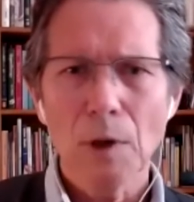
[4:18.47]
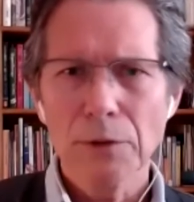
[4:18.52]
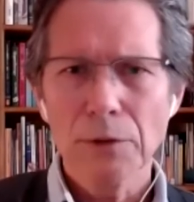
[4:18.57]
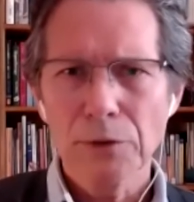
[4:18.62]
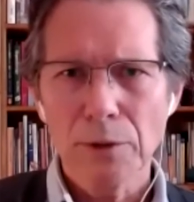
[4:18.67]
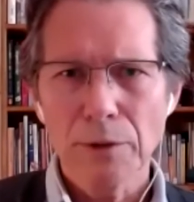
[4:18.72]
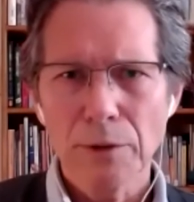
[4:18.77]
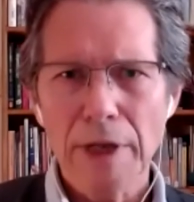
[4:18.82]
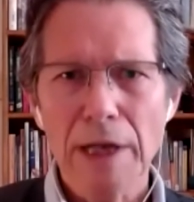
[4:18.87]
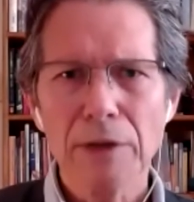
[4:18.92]

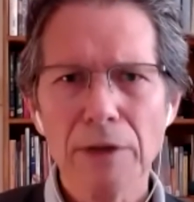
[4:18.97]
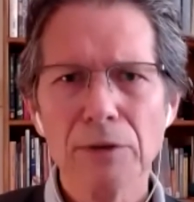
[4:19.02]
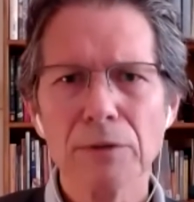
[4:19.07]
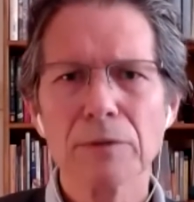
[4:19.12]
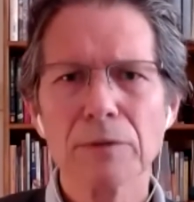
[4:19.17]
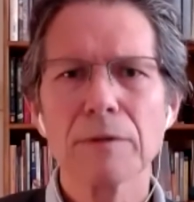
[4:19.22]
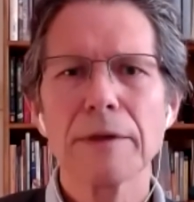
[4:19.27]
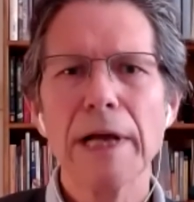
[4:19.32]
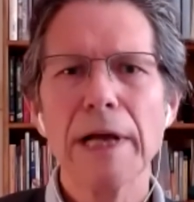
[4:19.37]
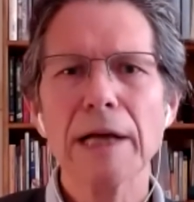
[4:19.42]
So
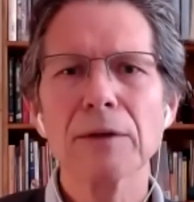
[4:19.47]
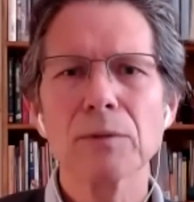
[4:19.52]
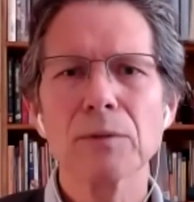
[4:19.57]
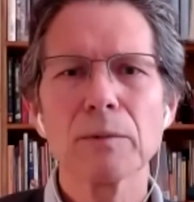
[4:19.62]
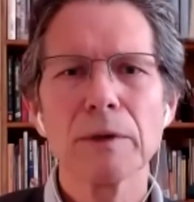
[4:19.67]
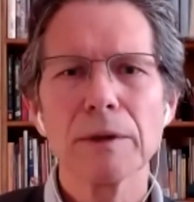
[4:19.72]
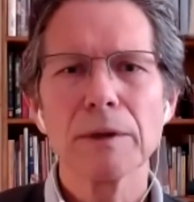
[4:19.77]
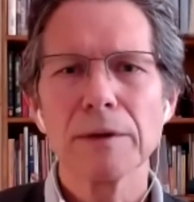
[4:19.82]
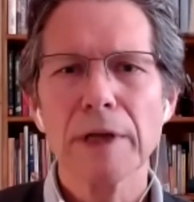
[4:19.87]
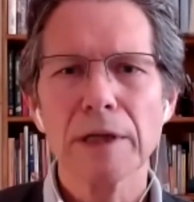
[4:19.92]
that's
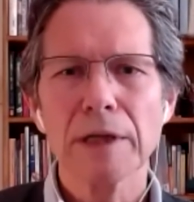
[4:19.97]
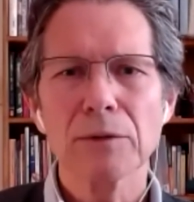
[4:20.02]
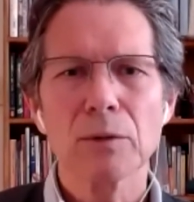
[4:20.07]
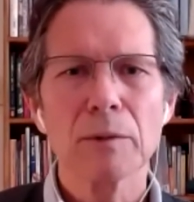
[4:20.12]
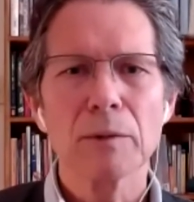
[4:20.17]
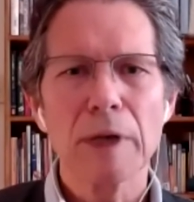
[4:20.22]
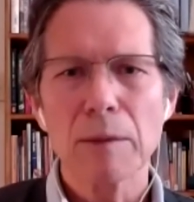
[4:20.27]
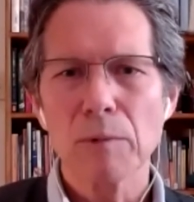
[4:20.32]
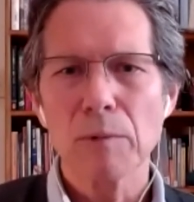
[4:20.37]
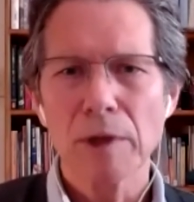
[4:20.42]
what
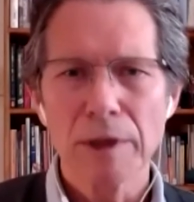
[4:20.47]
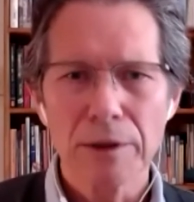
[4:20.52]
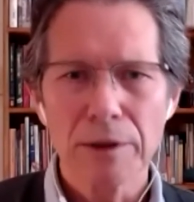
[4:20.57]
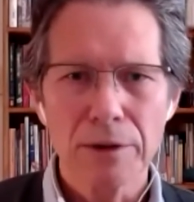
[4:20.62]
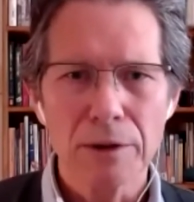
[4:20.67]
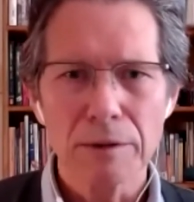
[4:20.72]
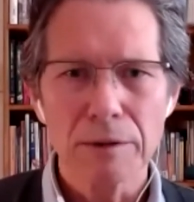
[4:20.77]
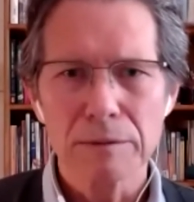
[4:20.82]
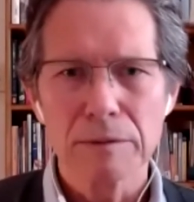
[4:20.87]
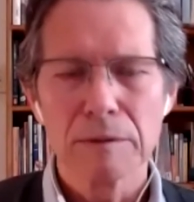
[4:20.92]
I want
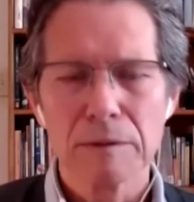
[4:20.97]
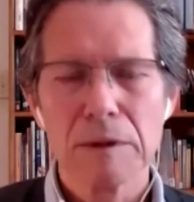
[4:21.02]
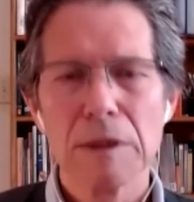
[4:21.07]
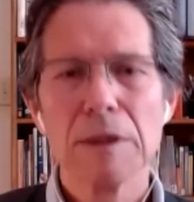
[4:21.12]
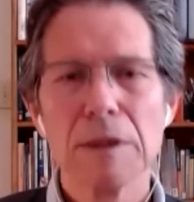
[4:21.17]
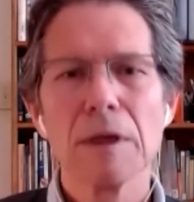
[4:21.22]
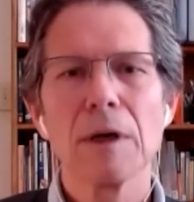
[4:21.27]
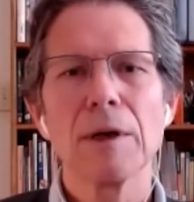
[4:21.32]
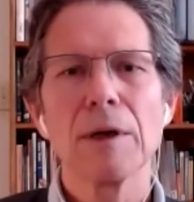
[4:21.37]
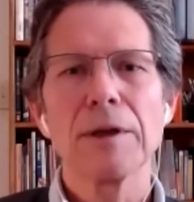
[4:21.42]
to do.
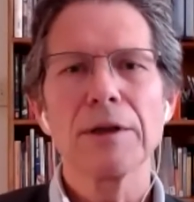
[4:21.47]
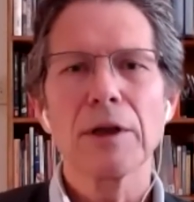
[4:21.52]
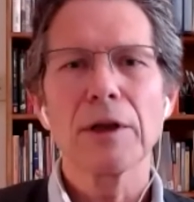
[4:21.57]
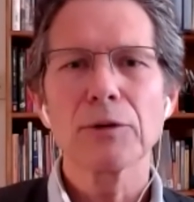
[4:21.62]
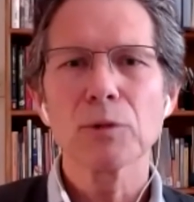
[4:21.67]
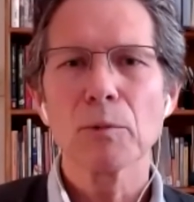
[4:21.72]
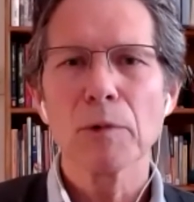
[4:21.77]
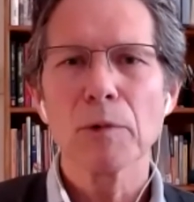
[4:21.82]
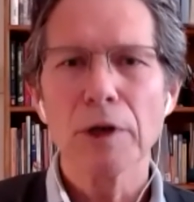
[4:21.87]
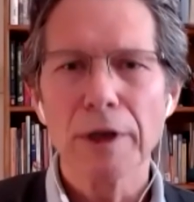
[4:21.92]

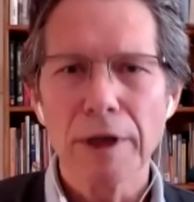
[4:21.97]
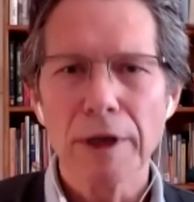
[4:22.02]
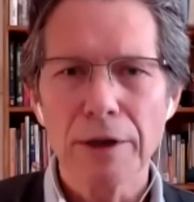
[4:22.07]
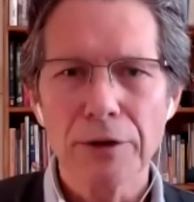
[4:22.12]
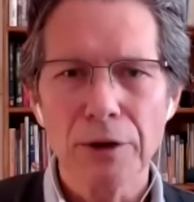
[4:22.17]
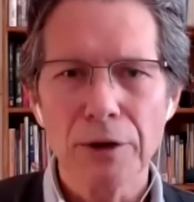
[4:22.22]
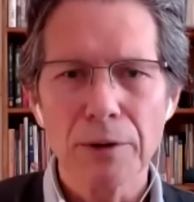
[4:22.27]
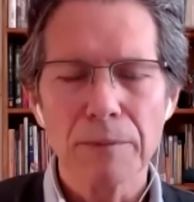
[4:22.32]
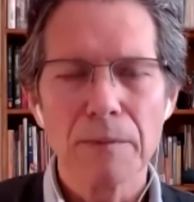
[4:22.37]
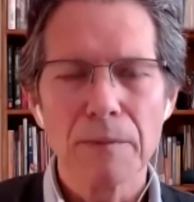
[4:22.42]
That's what we're going to
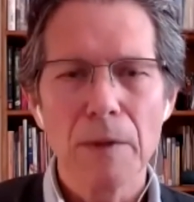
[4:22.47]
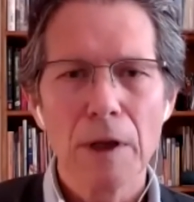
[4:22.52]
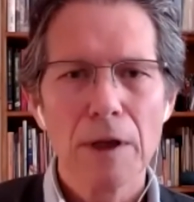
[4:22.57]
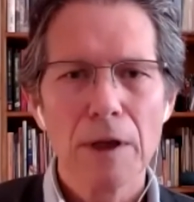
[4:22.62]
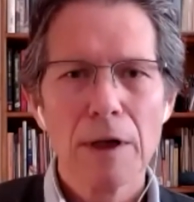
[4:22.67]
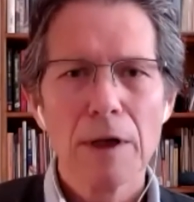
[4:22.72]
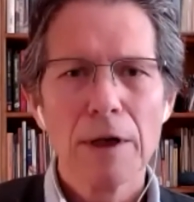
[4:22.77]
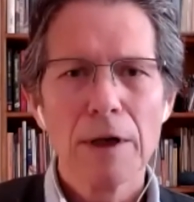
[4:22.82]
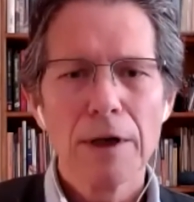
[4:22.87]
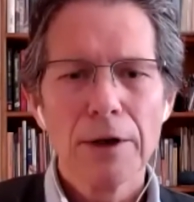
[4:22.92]
do.
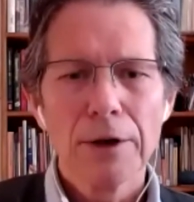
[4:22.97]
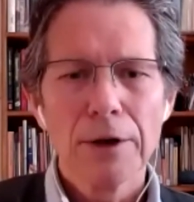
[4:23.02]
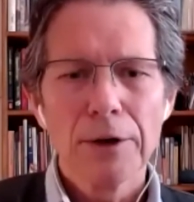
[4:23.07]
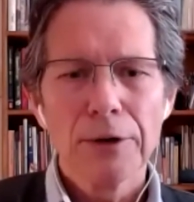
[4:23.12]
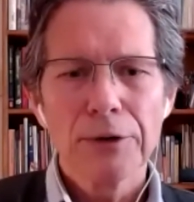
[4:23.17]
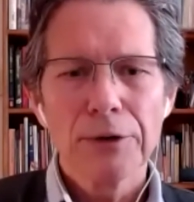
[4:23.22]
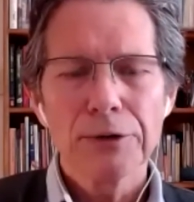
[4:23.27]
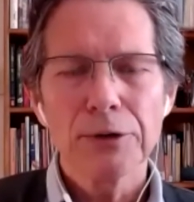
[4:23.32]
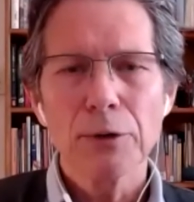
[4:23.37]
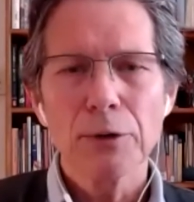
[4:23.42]

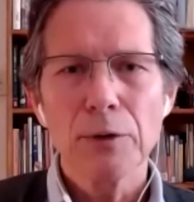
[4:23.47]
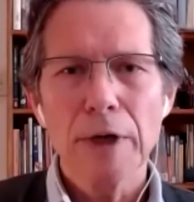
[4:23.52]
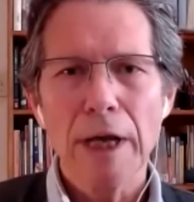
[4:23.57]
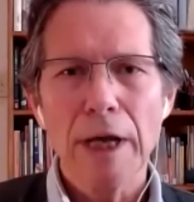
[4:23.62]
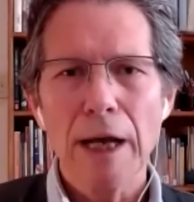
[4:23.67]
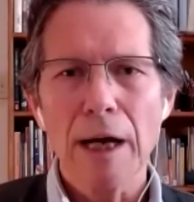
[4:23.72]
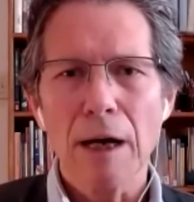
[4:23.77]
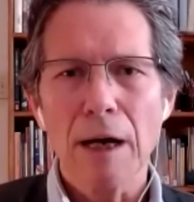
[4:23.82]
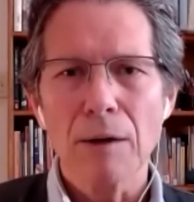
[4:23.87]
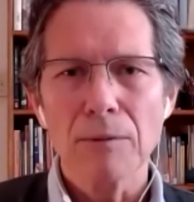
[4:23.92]
So
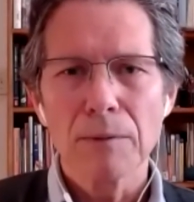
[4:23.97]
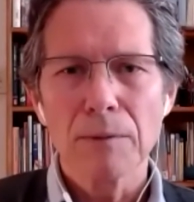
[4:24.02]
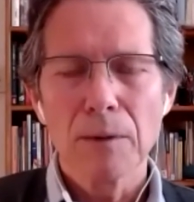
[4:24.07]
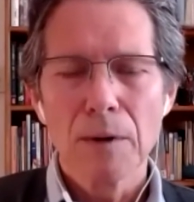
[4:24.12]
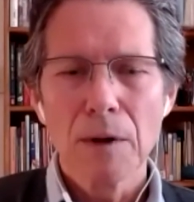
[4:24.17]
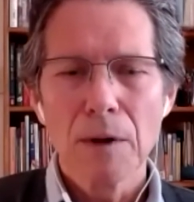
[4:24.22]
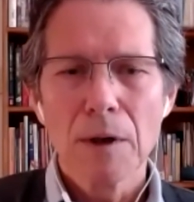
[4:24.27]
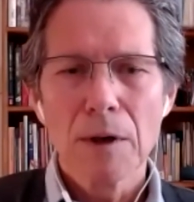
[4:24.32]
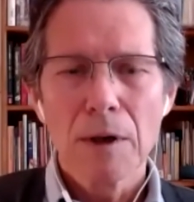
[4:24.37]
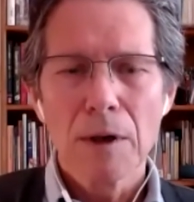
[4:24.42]
now,
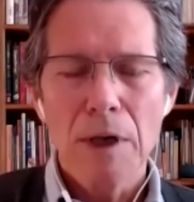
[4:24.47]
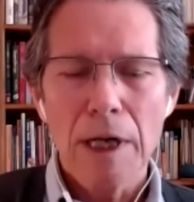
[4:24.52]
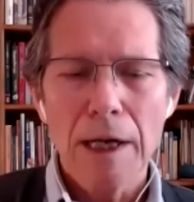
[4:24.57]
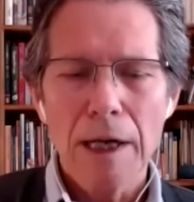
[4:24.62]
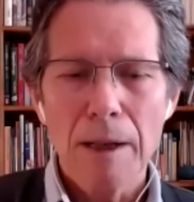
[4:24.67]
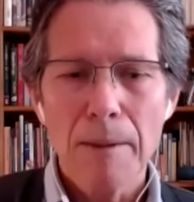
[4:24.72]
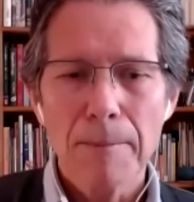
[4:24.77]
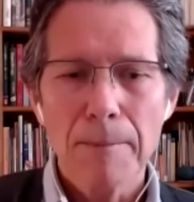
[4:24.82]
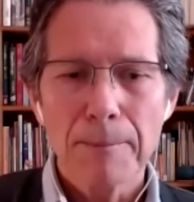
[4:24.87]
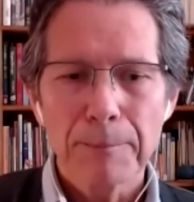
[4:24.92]
I